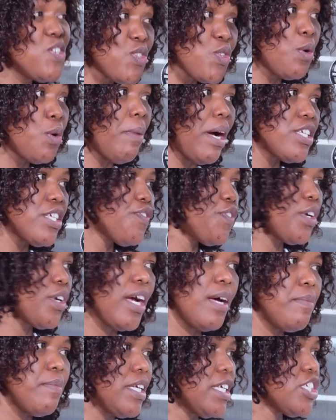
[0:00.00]
you so much for
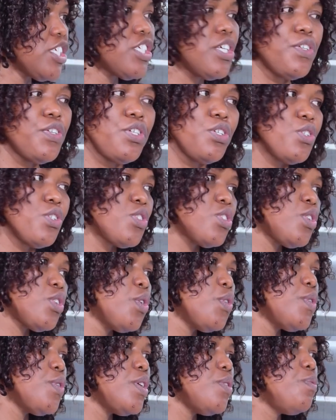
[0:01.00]
coming and sharing your
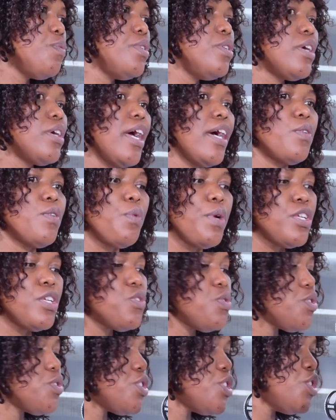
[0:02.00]
story. We can't wait
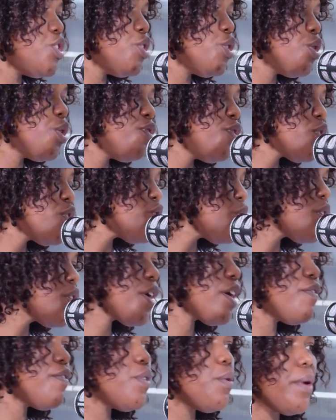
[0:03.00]
to see your
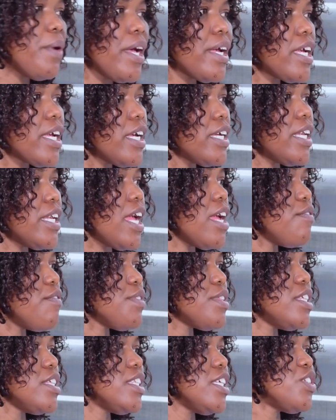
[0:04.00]
photography work and
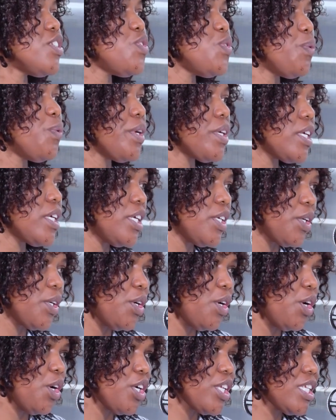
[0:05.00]
everything that you're working
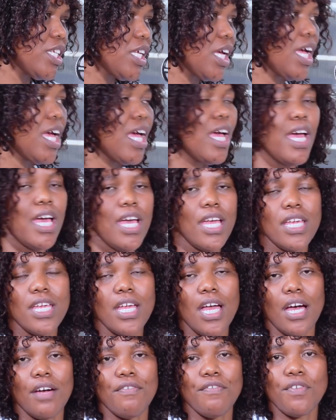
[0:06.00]
on.
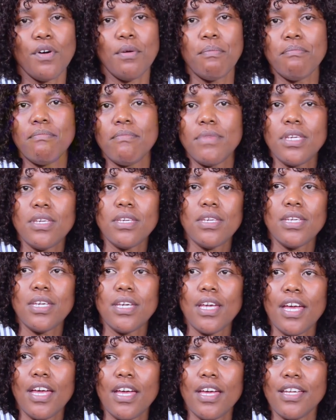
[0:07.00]
Yeah, from me
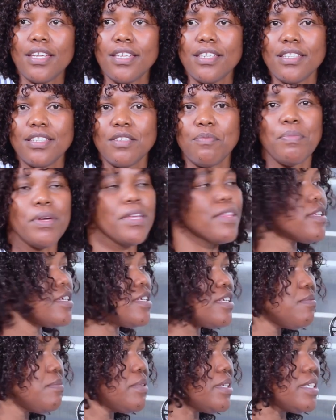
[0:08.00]
and
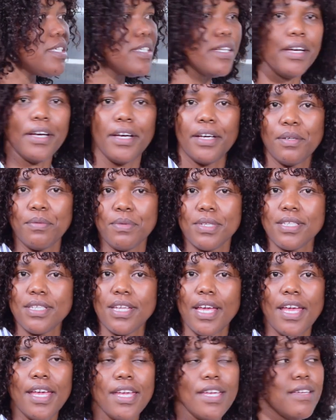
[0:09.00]
Bethany Media, we're
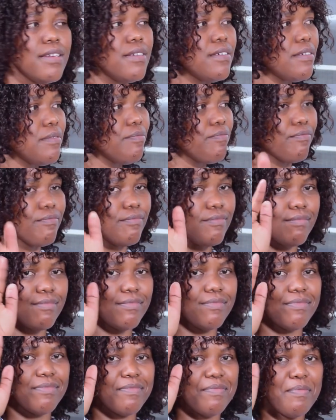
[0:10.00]
saying
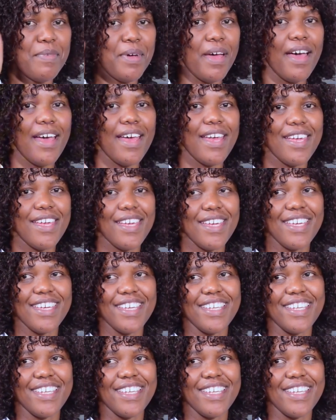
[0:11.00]
bye.